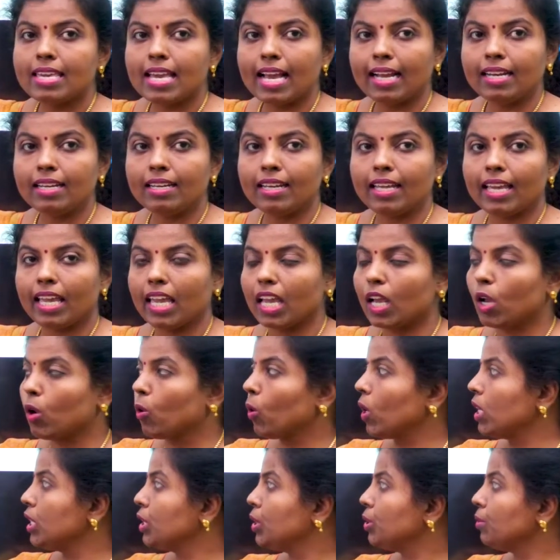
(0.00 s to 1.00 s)
N
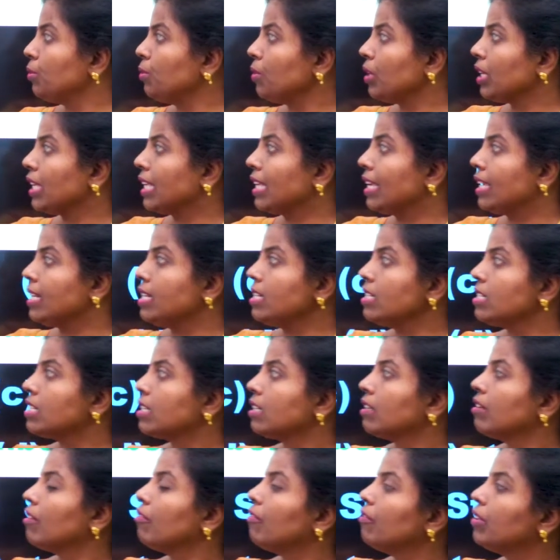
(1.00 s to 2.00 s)
equal to int
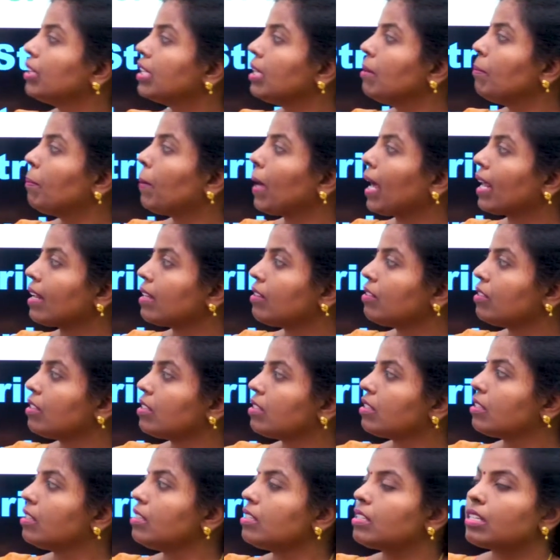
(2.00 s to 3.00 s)
within
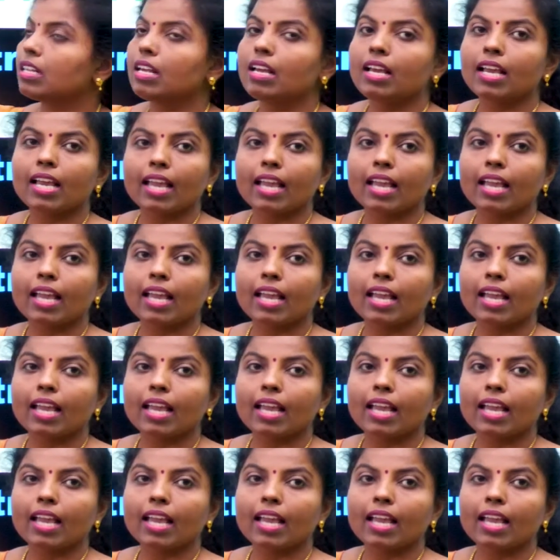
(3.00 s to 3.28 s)
parenthesis